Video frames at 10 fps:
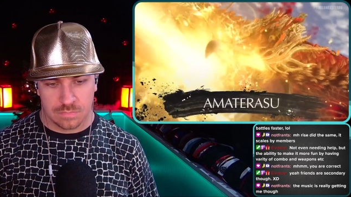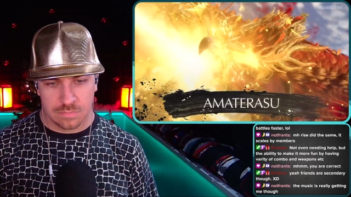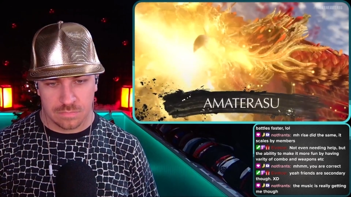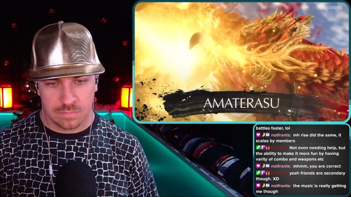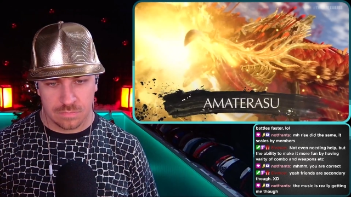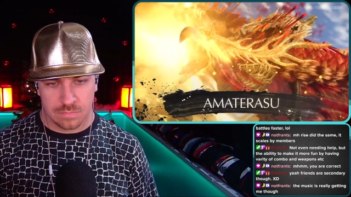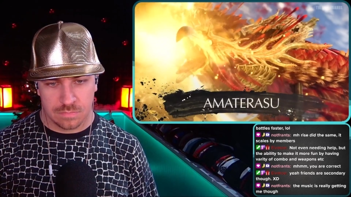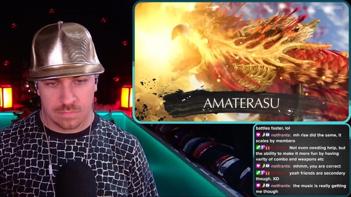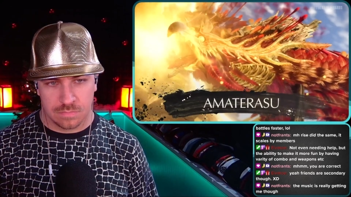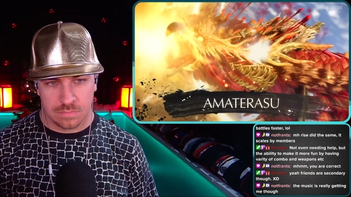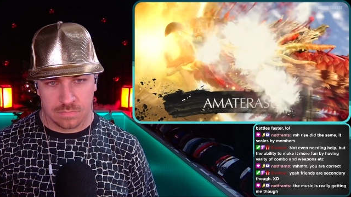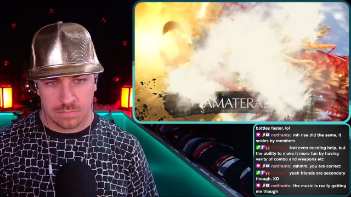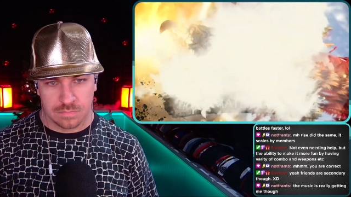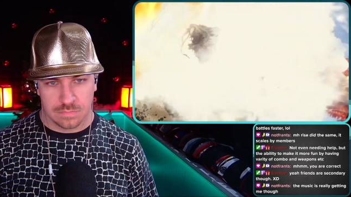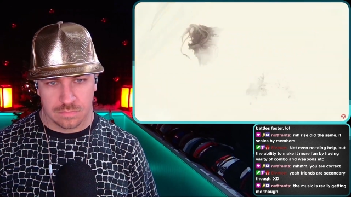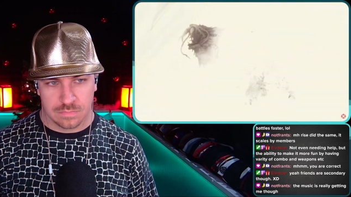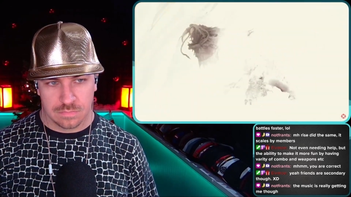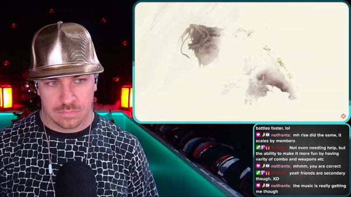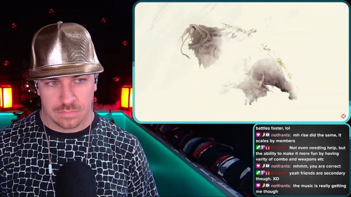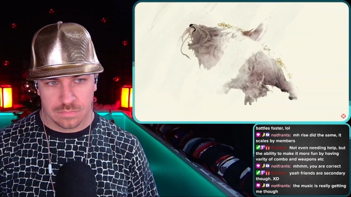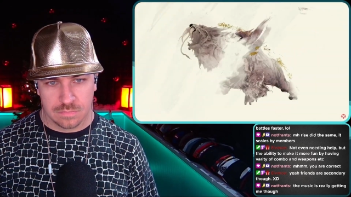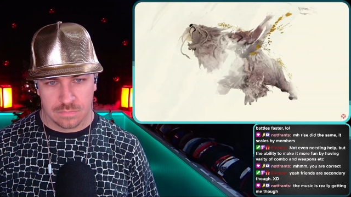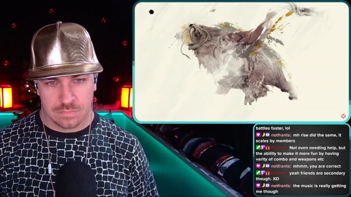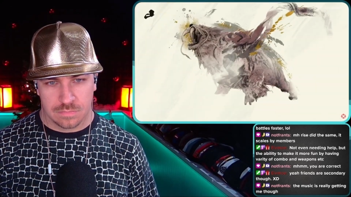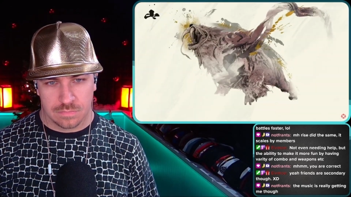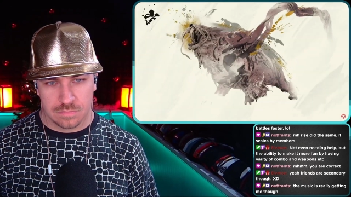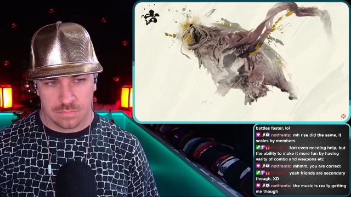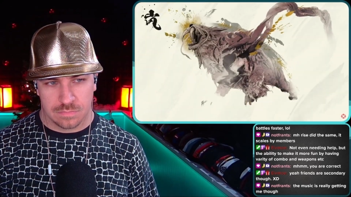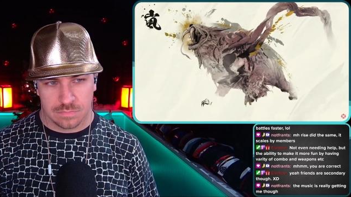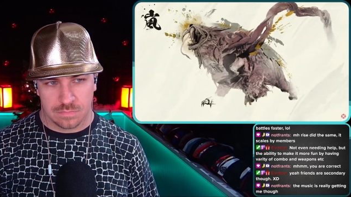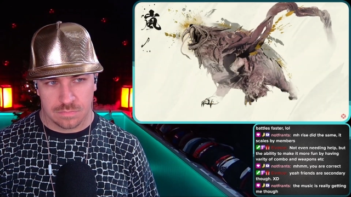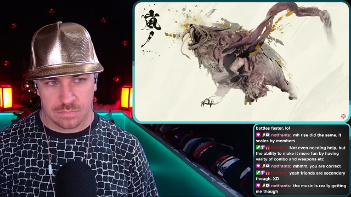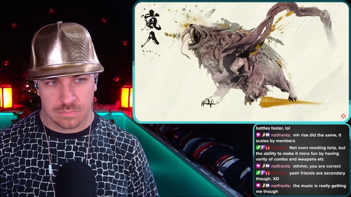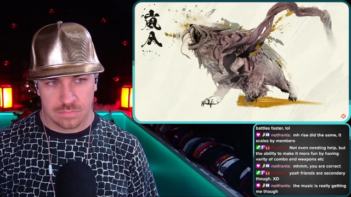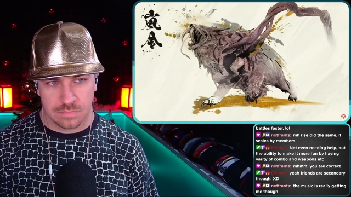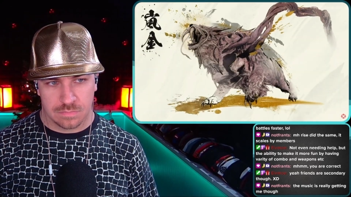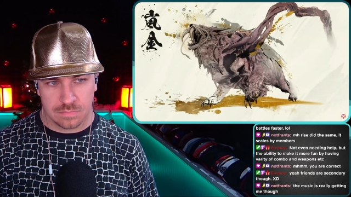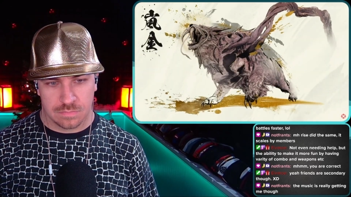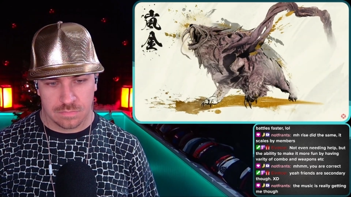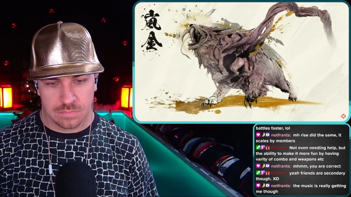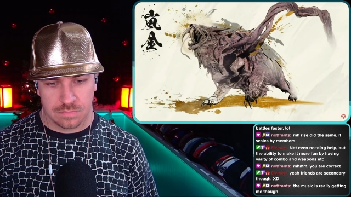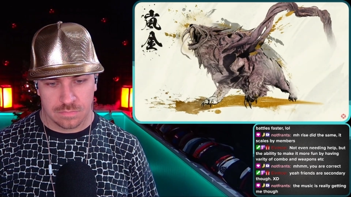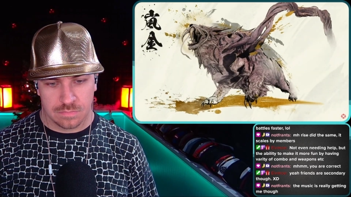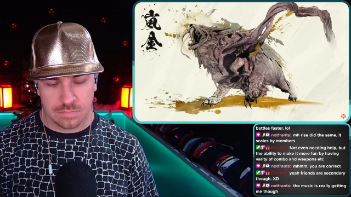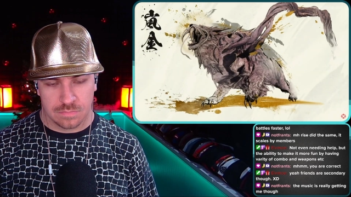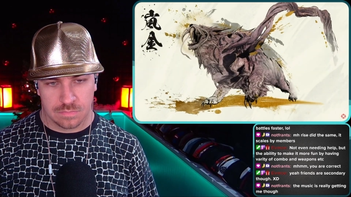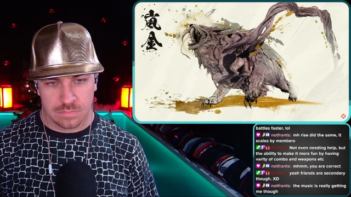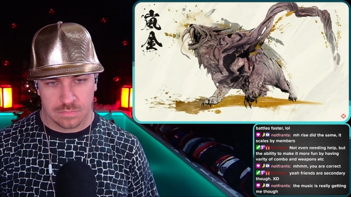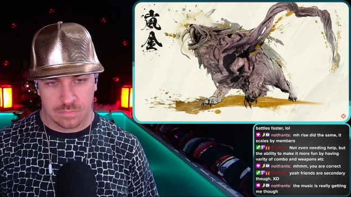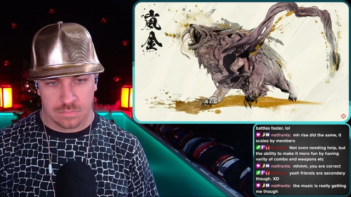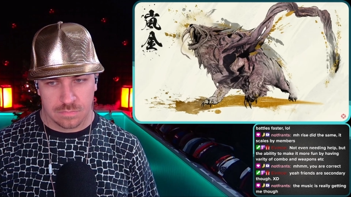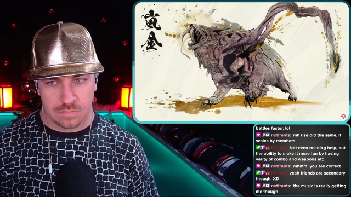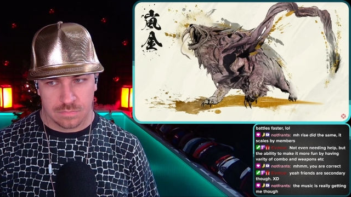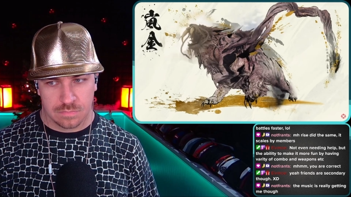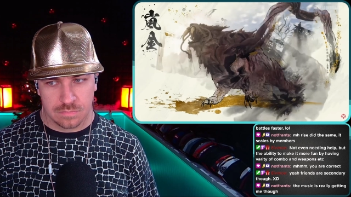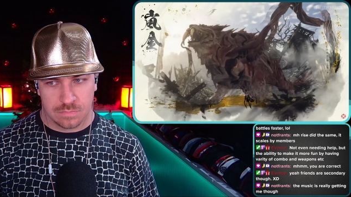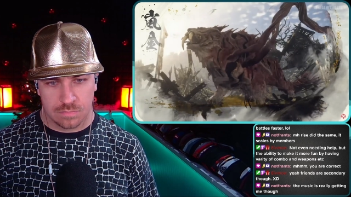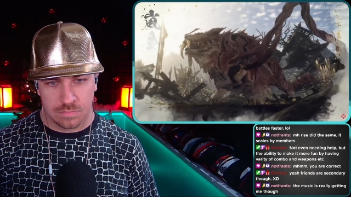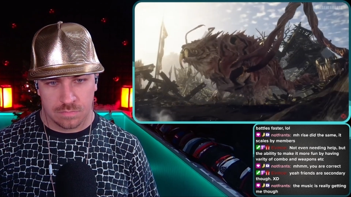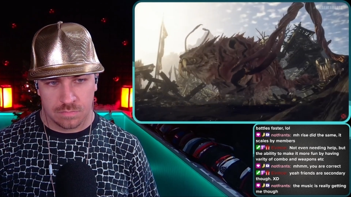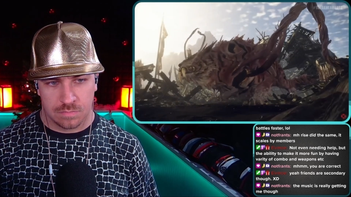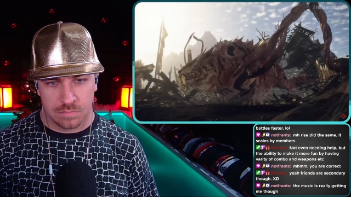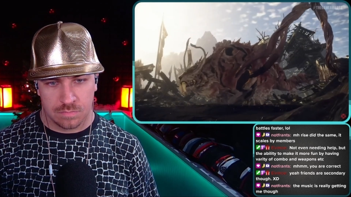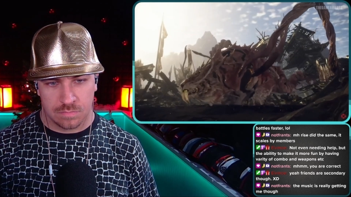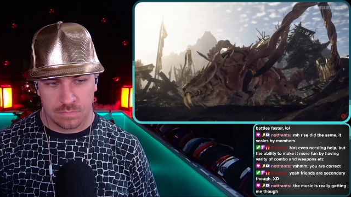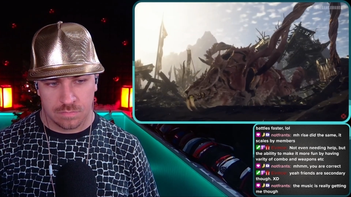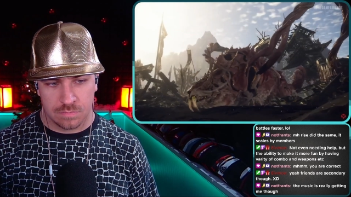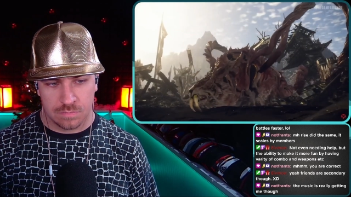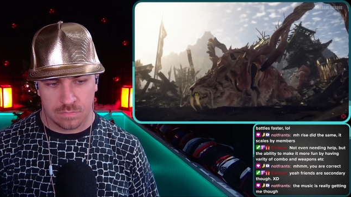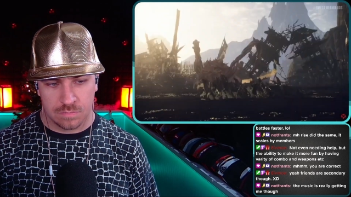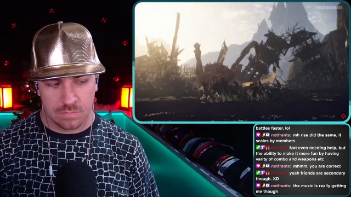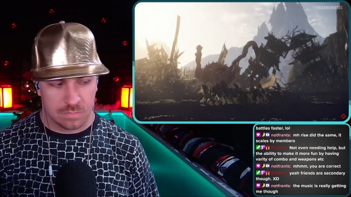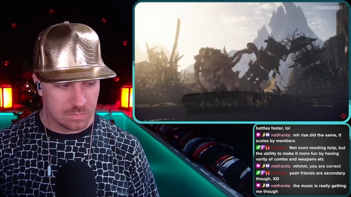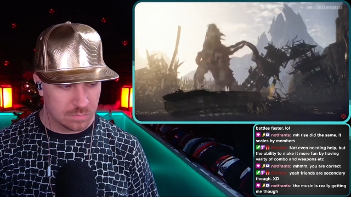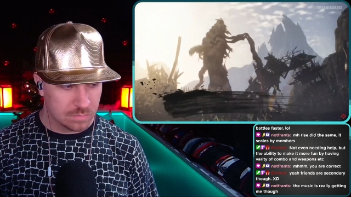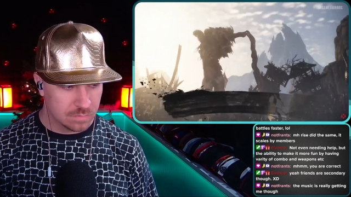(no one is talking)